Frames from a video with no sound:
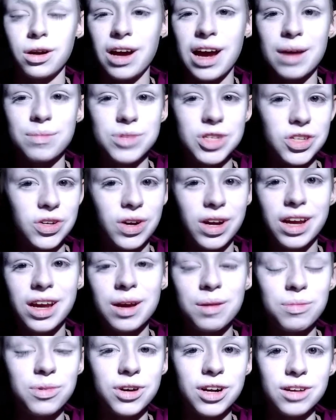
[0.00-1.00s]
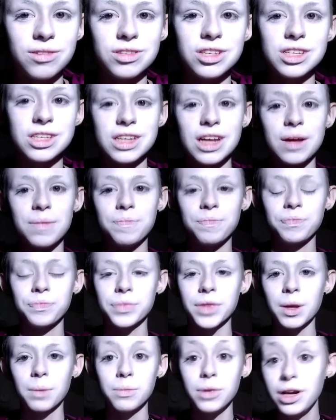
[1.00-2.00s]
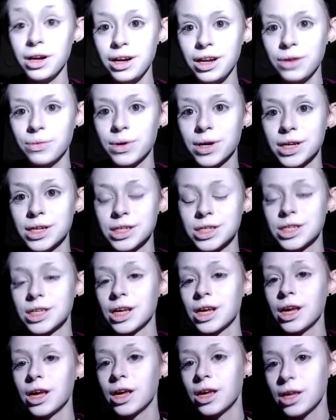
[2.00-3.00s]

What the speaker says: I'm sorry, I can't pronounce his name. But anyways,